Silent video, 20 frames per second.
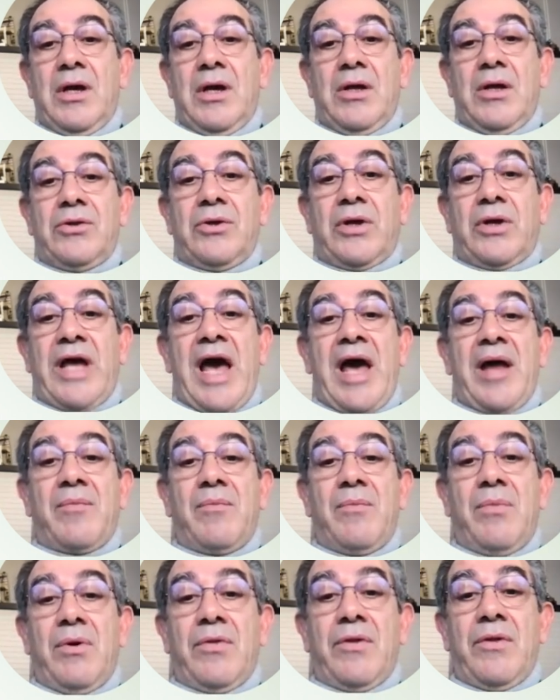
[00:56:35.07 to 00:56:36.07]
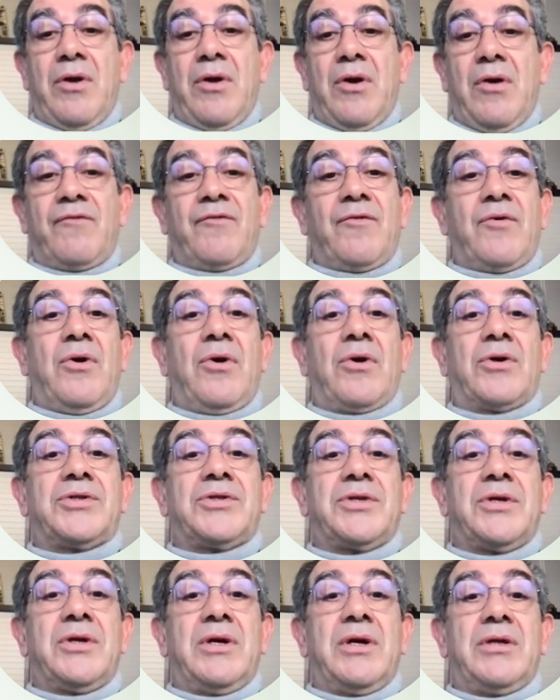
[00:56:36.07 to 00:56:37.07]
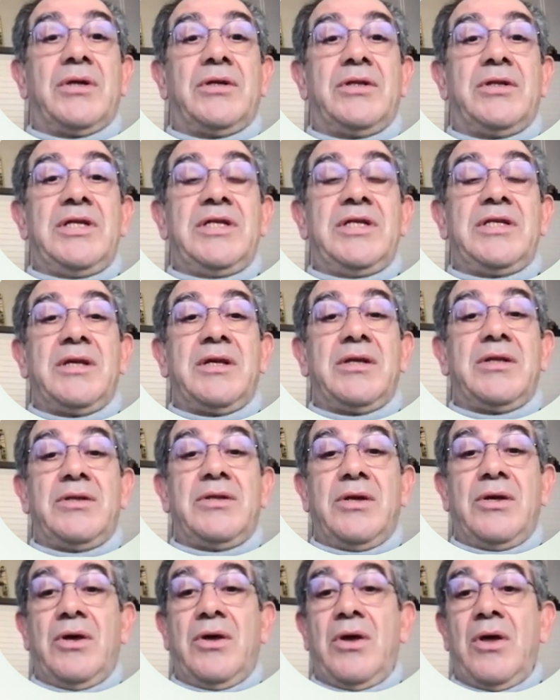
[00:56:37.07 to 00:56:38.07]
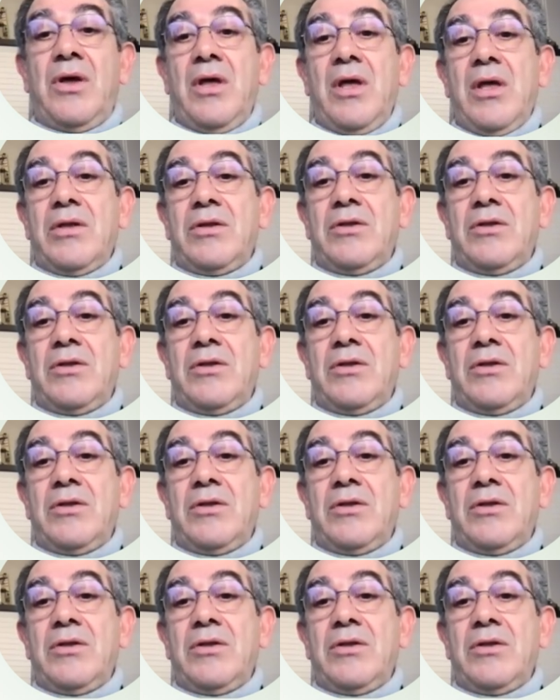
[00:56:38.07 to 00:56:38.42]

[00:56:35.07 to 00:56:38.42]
The carbon, of course, the